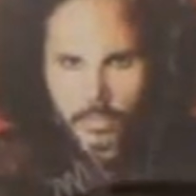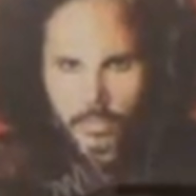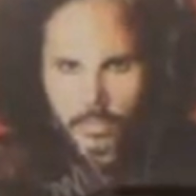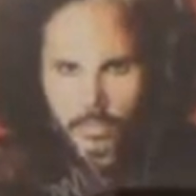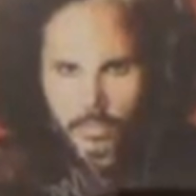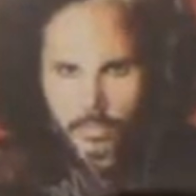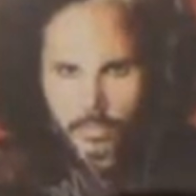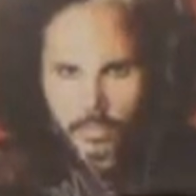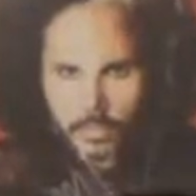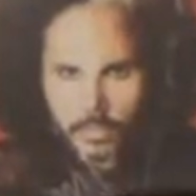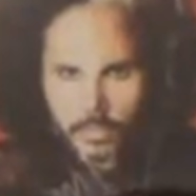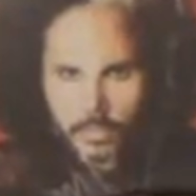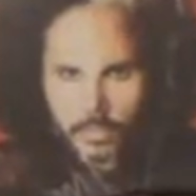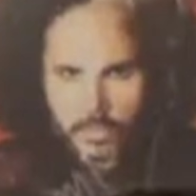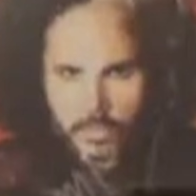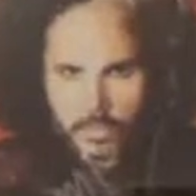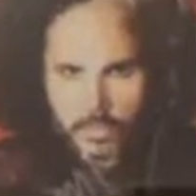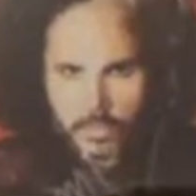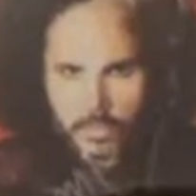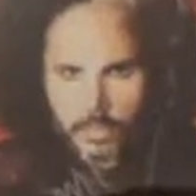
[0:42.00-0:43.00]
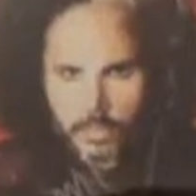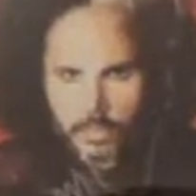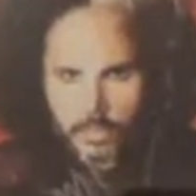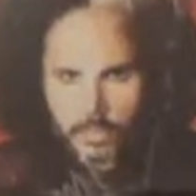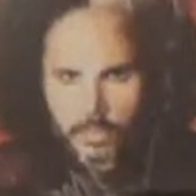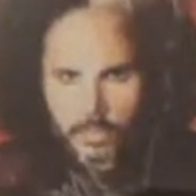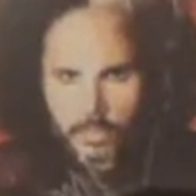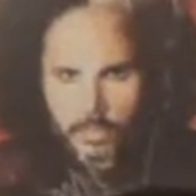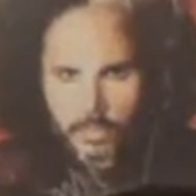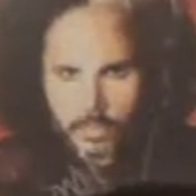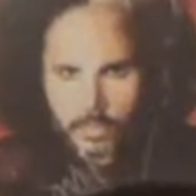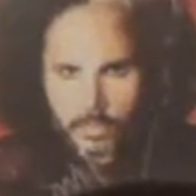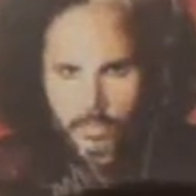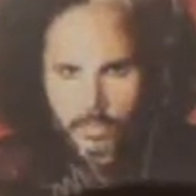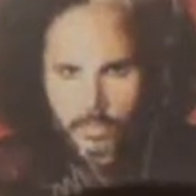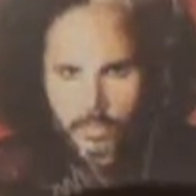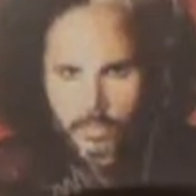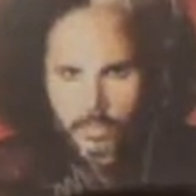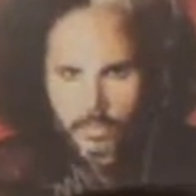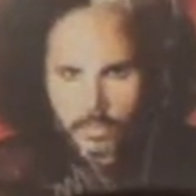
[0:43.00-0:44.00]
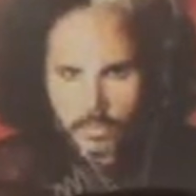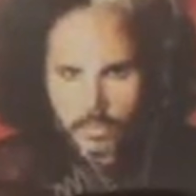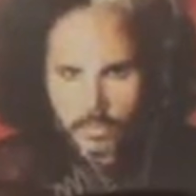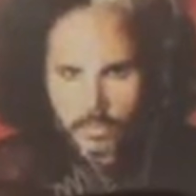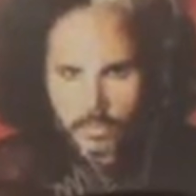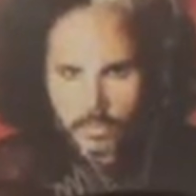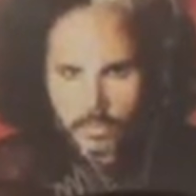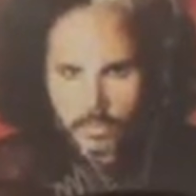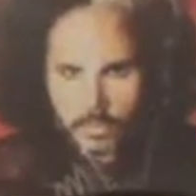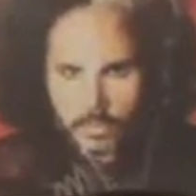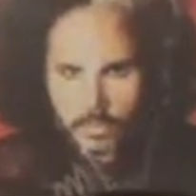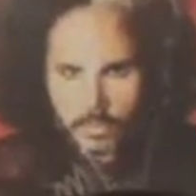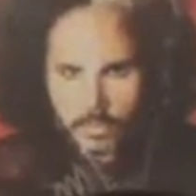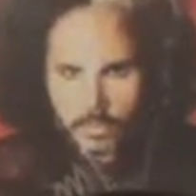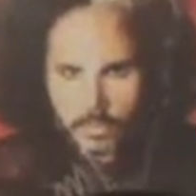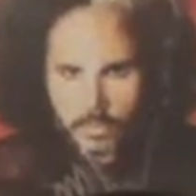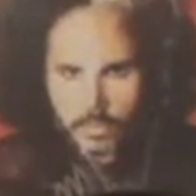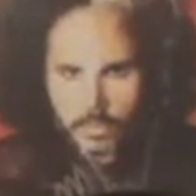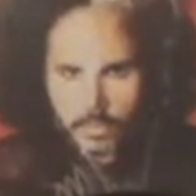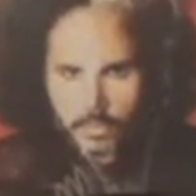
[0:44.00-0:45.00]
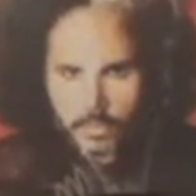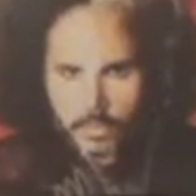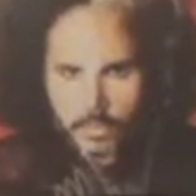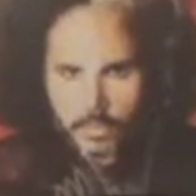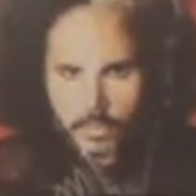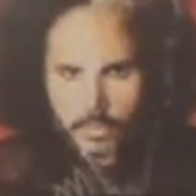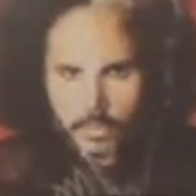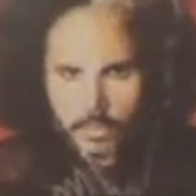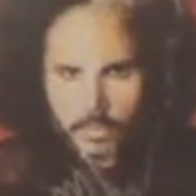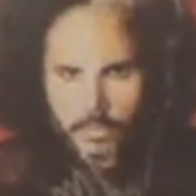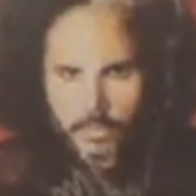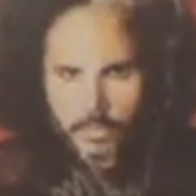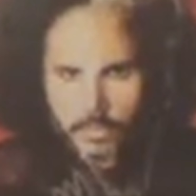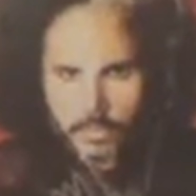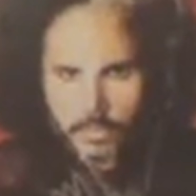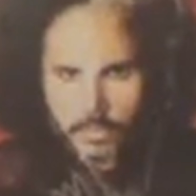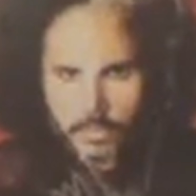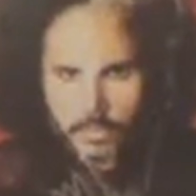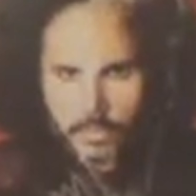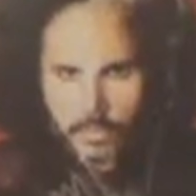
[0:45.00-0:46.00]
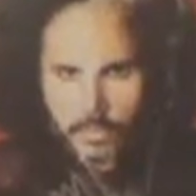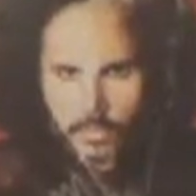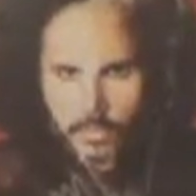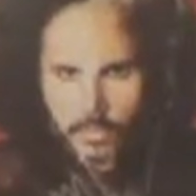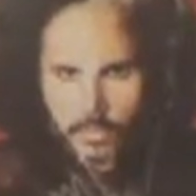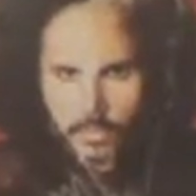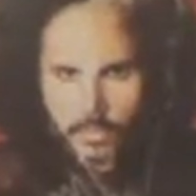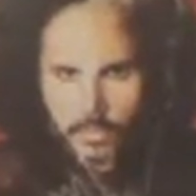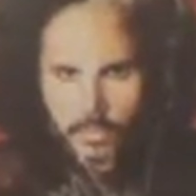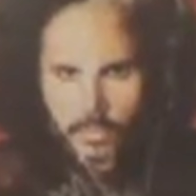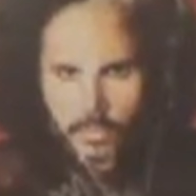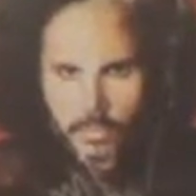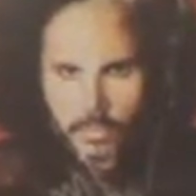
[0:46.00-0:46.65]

(not speaking)